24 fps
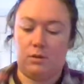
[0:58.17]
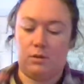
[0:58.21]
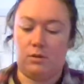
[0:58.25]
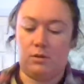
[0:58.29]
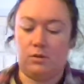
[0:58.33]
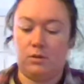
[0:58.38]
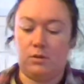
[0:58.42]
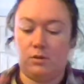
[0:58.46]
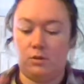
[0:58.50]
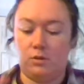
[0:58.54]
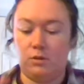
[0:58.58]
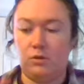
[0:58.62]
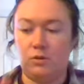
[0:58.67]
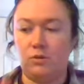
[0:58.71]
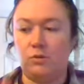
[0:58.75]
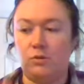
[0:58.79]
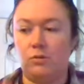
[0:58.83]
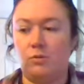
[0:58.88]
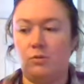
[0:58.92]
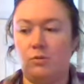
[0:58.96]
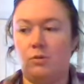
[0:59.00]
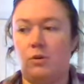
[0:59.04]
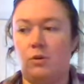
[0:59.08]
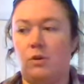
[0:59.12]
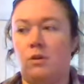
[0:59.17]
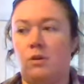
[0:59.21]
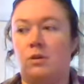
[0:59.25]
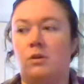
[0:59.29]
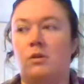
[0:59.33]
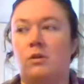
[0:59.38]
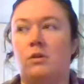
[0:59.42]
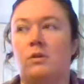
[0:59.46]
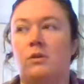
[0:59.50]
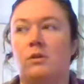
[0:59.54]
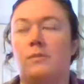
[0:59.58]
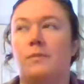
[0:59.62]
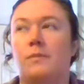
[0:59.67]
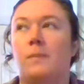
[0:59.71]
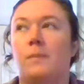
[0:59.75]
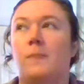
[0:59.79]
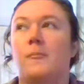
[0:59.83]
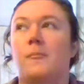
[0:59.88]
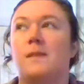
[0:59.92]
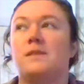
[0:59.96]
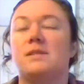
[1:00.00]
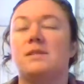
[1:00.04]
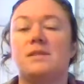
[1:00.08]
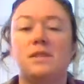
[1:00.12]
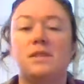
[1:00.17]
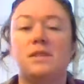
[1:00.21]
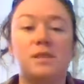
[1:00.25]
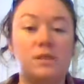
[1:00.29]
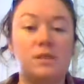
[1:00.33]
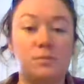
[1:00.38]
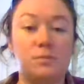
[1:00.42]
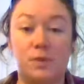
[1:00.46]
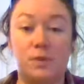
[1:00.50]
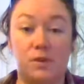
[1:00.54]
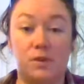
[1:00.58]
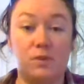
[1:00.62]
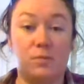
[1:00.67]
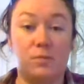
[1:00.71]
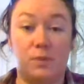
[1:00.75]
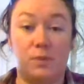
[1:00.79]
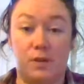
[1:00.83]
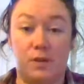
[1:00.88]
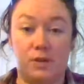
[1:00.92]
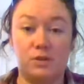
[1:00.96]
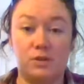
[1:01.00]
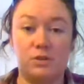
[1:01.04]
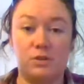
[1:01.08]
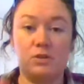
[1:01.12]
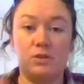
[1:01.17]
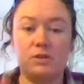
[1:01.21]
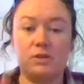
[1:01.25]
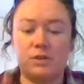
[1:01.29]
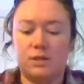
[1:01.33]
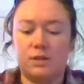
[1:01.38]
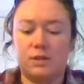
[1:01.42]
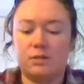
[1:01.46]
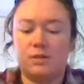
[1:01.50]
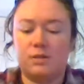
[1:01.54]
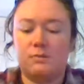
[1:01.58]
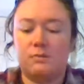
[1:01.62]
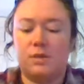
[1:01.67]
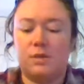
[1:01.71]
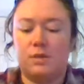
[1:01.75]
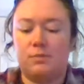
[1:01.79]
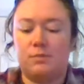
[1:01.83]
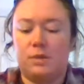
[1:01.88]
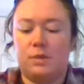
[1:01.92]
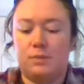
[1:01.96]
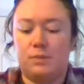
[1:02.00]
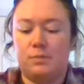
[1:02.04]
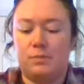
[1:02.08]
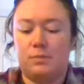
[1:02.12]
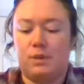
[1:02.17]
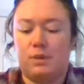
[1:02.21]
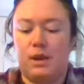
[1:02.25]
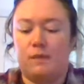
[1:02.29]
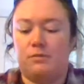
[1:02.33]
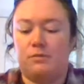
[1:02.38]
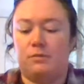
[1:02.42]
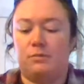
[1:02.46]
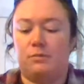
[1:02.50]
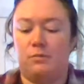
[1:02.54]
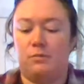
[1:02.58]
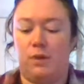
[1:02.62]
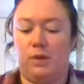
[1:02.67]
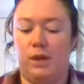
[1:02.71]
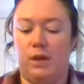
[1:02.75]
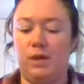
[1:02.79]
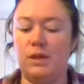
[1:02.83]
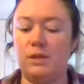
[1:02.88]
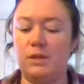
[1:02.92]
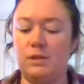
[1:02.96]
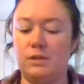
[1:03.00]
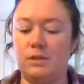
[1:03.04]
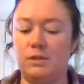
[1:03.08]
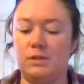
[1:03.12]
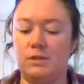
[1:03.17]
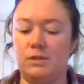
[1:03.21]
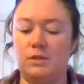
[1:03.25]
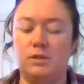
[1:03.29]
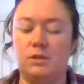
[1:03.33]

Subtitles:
you see the bigger picture doesn't mean people have the right